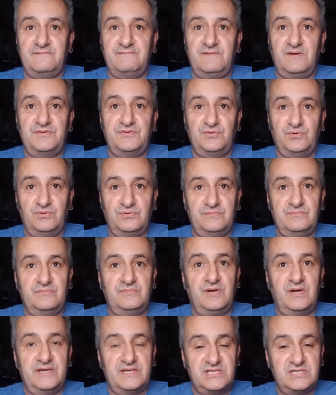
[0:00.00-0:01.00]

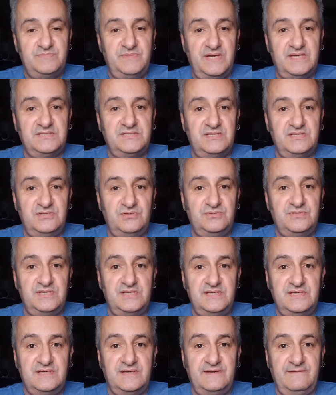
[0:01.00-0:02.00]
I expected
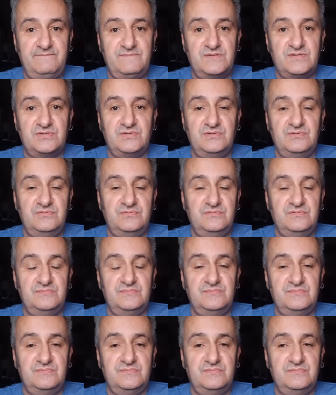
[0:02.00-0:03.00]
Yudica to
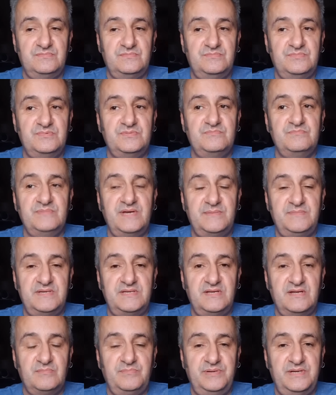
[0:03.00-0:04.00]
maybe, you
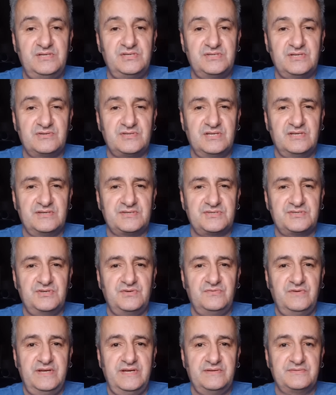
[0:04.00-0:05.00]
know, pinch those last 2
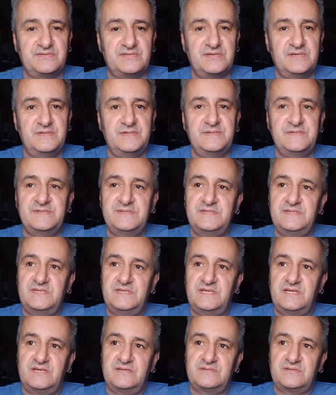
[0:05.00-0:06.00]
rounds
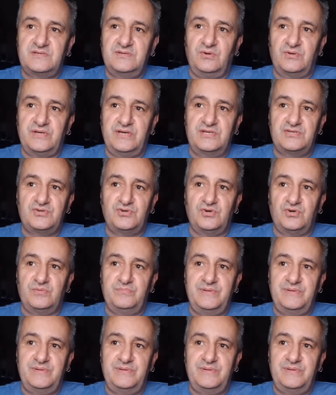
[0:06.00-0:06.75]
and call it a draw.